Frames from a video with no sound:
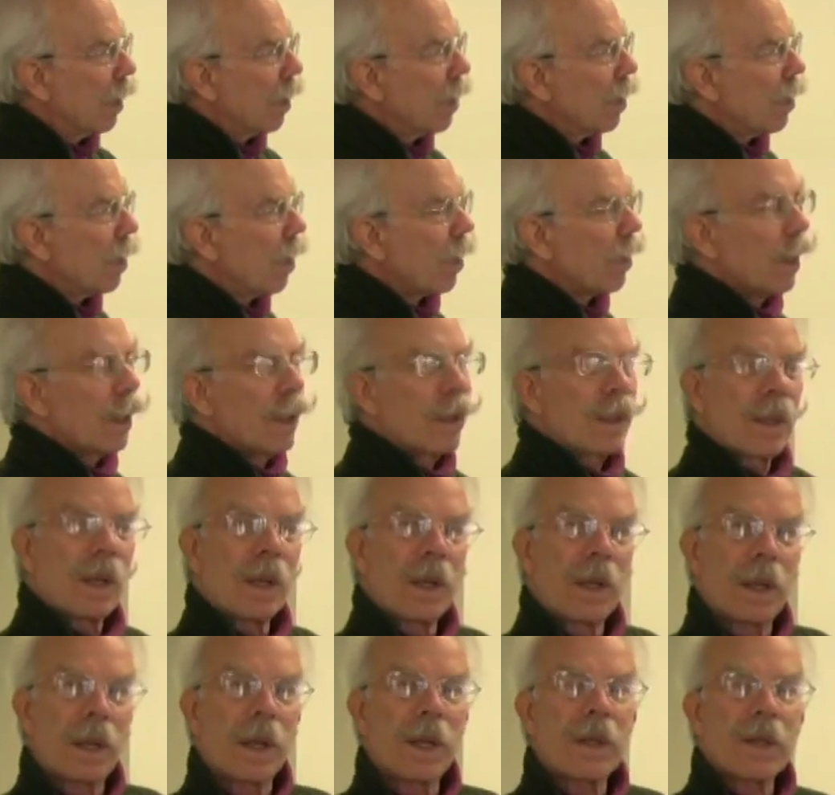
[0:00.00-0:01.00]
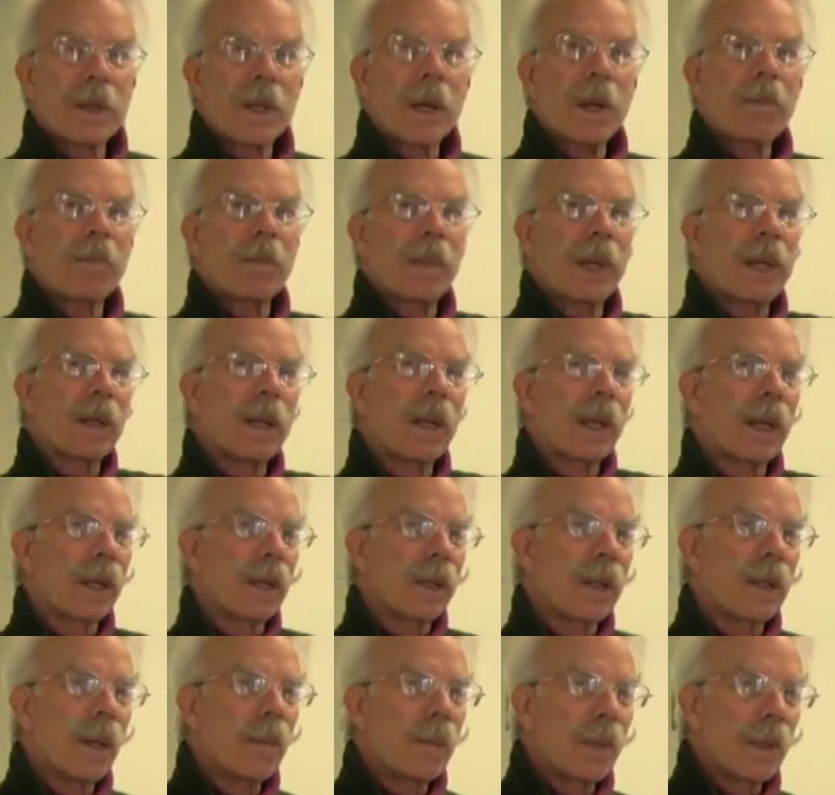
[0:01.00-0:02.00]
so that it ends up being like a
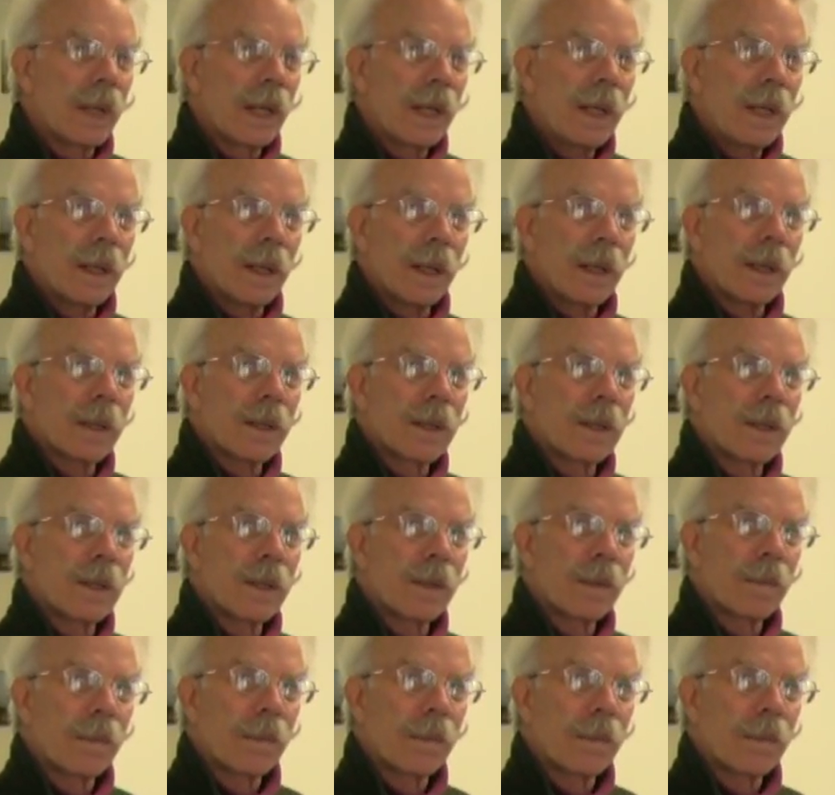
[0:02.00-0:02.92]
double helix.